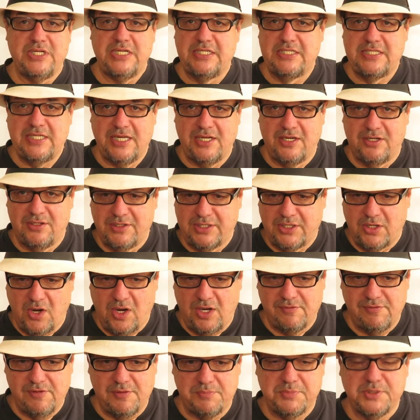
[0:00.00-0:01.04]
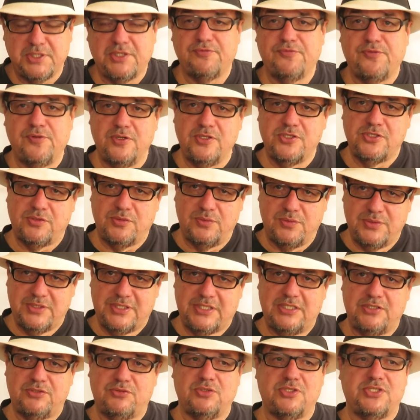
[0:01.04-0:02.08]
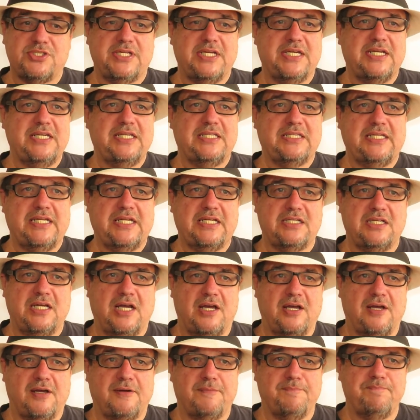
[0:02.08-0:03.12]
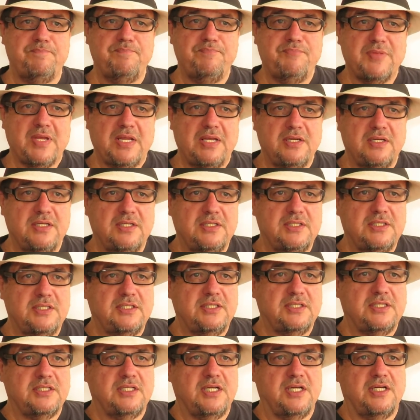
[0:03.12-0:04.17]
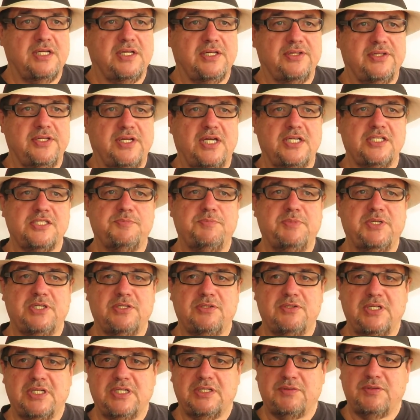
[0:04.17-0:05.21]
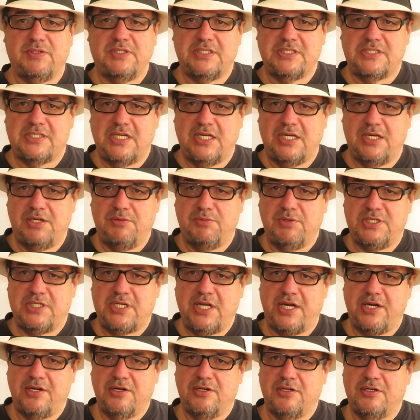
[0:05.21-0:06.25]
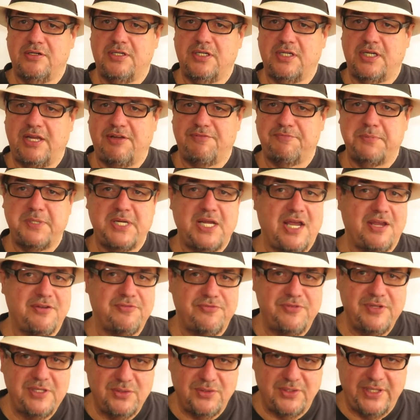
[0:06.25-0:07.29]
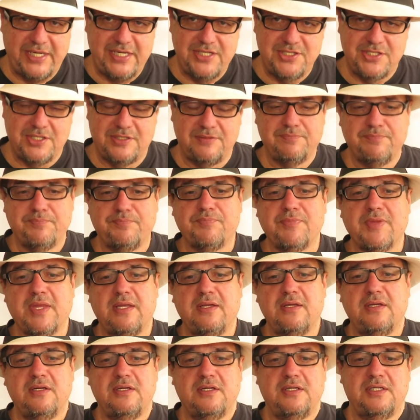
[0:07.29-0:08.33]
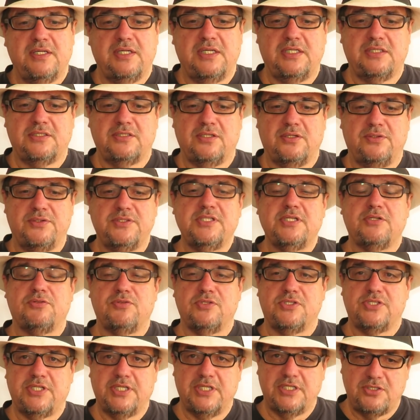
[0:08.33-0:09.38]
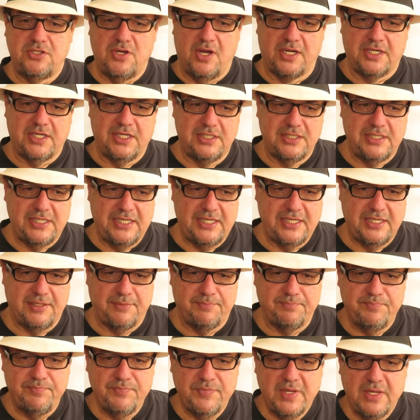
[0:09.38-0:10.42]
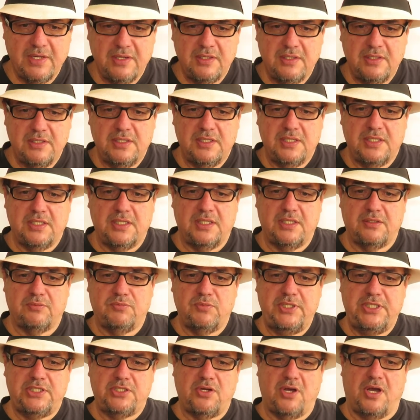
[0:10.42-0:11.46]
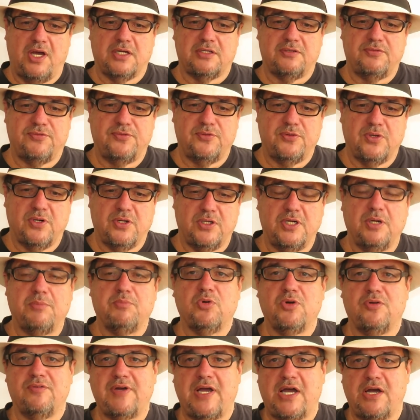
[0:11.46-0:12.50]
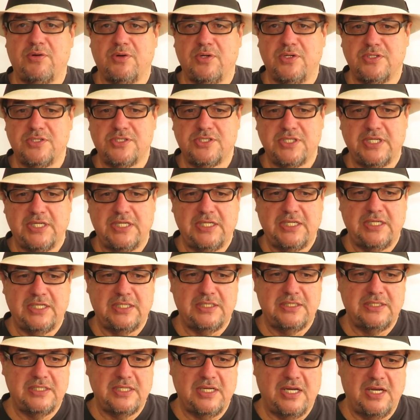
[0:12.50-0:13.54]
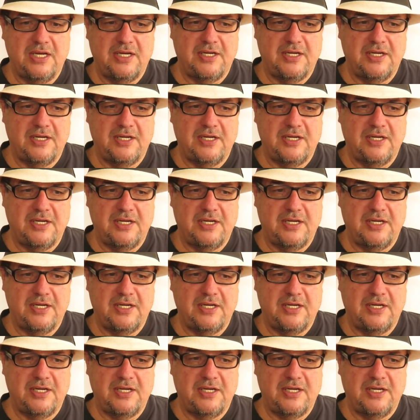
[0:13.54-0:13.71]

detail on all of them, but the first one was interesting in that the husband is a retired FBI field agent, and so it was interesting talking to him. And we talked for a number of hours, and